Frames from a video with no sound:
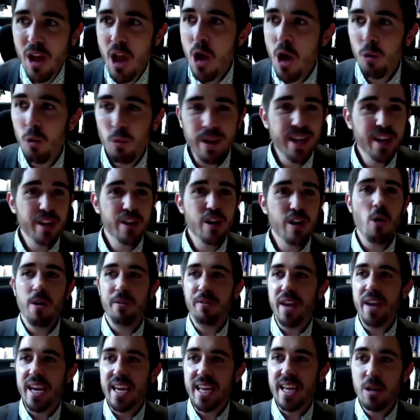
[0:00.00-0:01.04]
We didn't know if
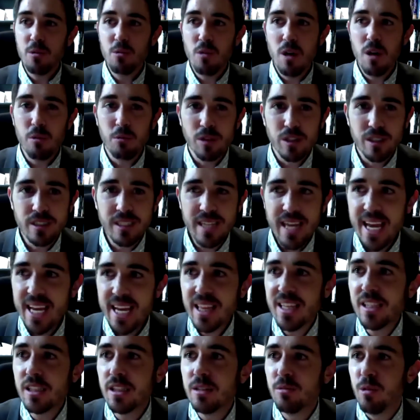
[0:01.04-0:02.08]
anyone would take
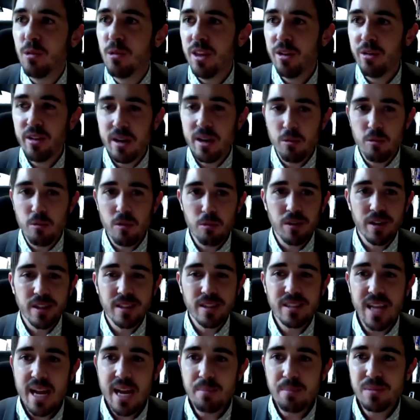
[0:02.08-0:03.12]
this, whether anyone would
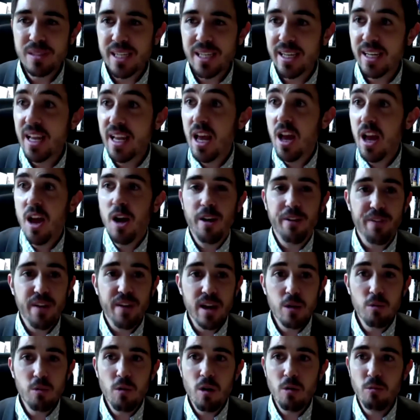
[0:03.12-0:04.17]
attempt it, if
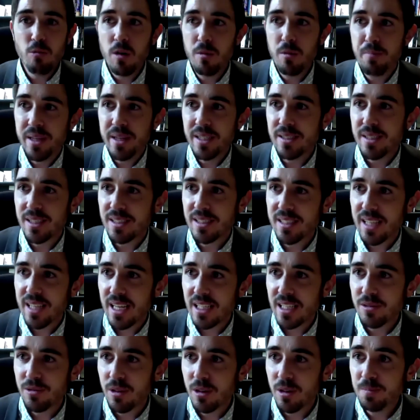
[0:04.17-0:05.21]
anyone would be
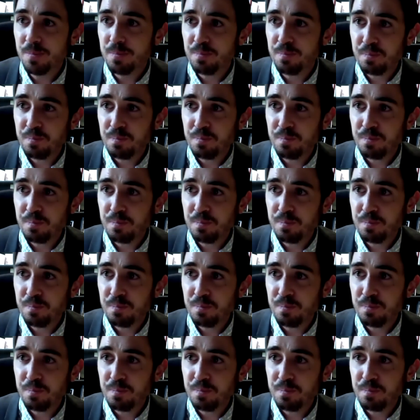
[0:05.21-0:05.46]
successful.